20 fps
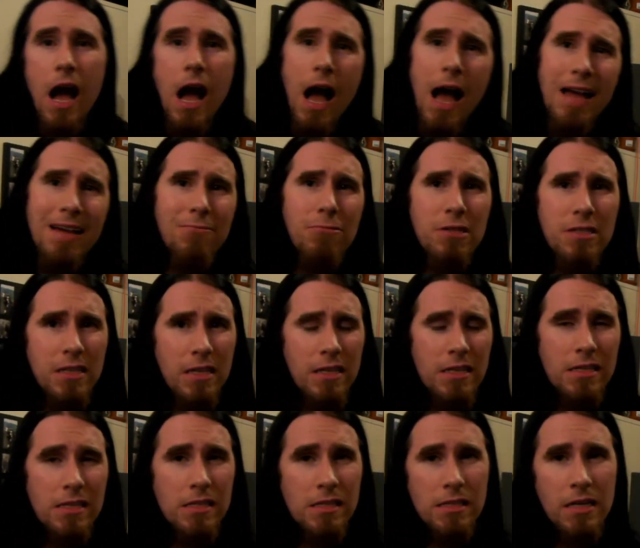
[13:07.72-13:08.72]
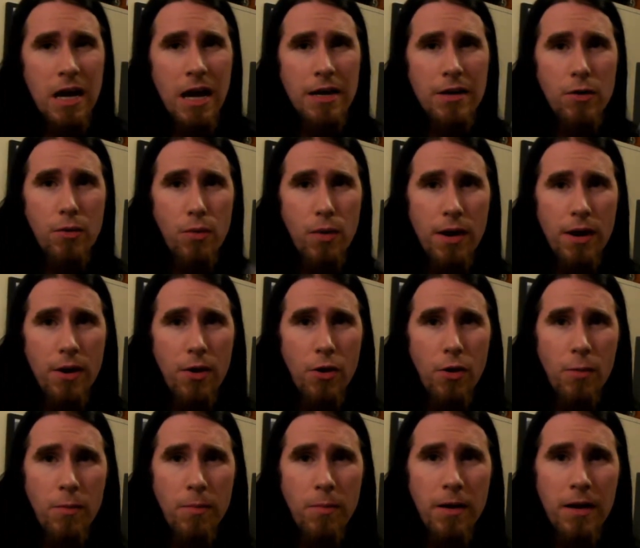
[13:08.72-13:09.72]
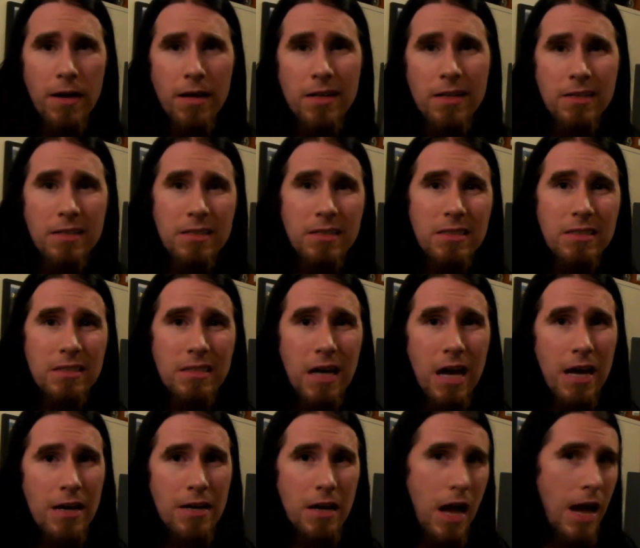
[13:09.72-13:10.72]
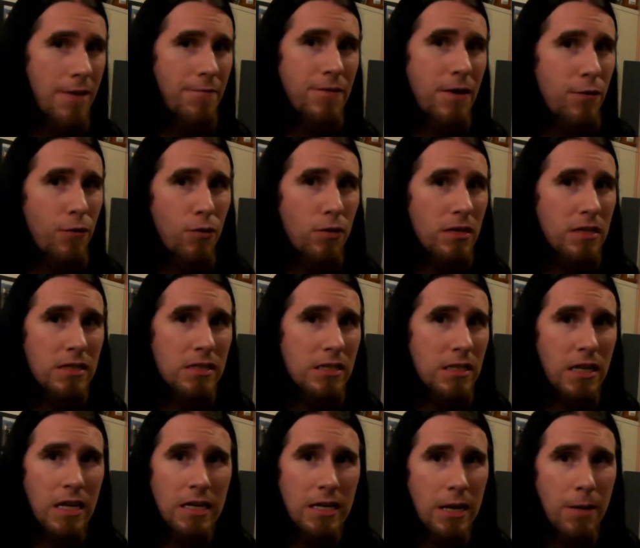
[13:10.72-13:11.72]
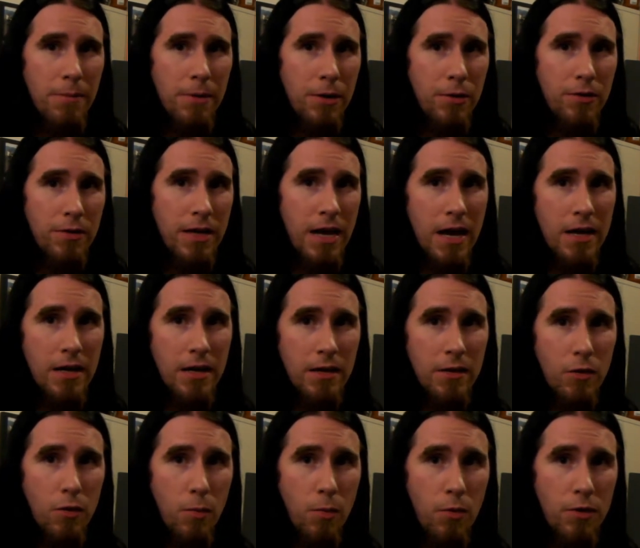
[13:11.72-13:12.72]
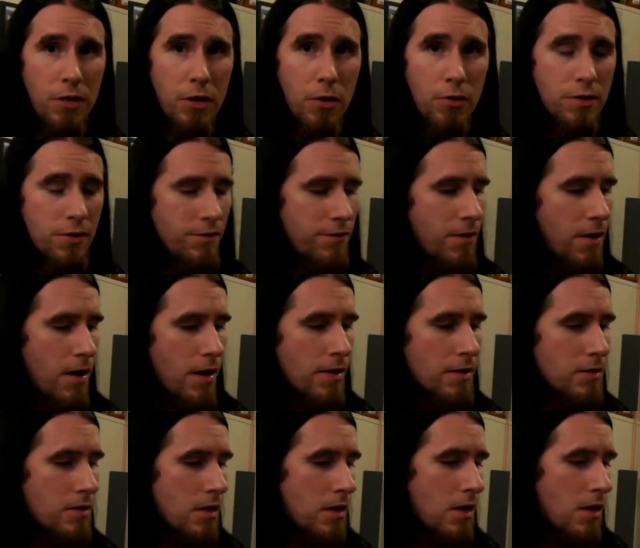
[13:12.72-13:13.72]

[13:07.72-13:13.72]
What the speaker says: I would say this is kind of rare, but I've never really seen any up here in Canada. They're pretty hard to find,